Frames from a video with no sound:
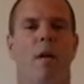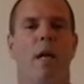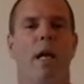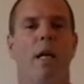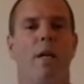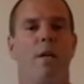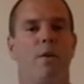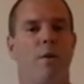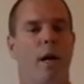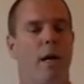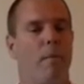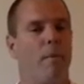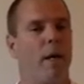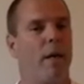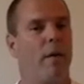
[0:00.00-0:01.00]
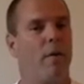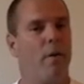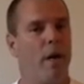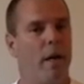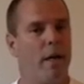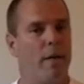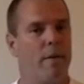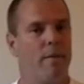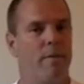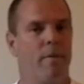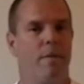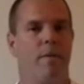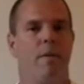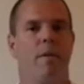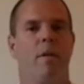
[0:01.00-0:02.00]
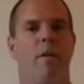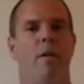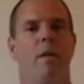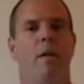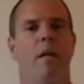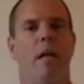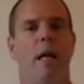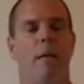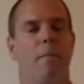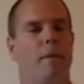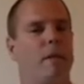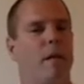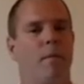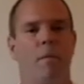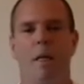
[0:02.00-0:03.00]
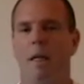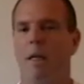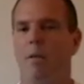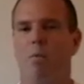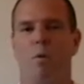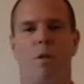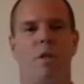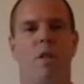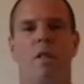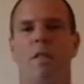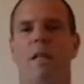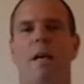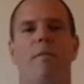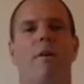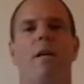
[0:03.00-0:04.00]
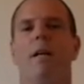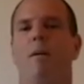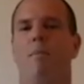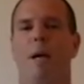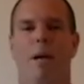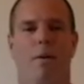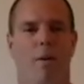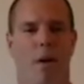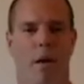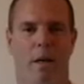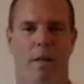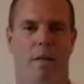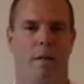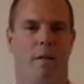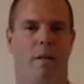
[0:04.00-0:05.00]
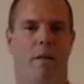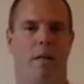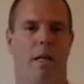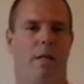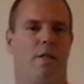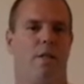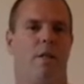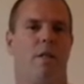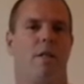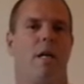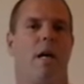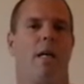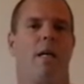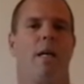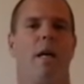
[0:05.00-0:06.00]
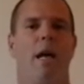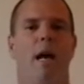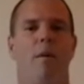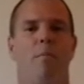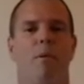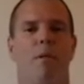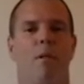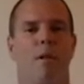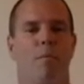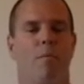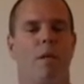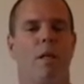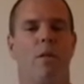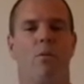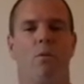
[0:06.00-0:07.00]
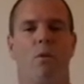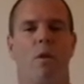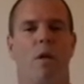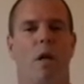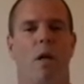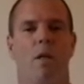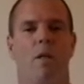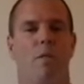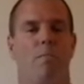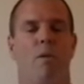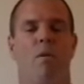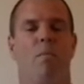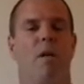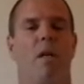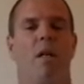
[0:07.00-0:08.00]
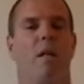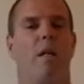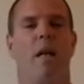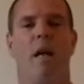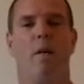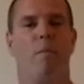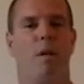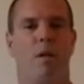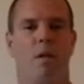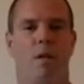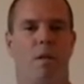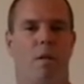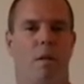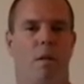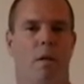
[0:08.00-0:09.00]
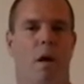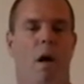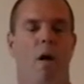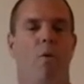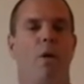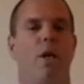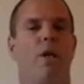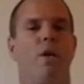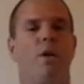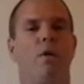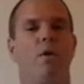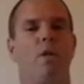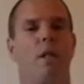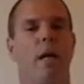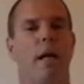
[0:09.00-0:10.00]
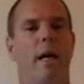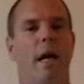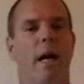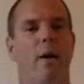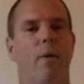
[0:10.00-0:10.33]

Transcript: and you try to make it right. And some things we're just never going to make right. It's just not going to happen. Some things are just permanently damaged. All we can do is take